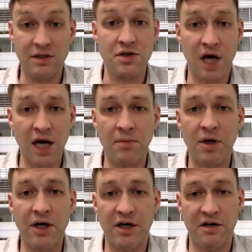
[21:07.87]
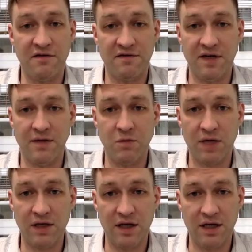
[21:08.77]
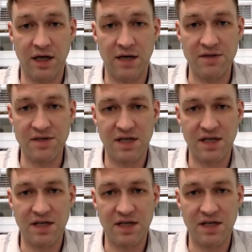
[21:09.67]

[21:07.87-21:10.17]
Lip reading: good job of regulating cannabis.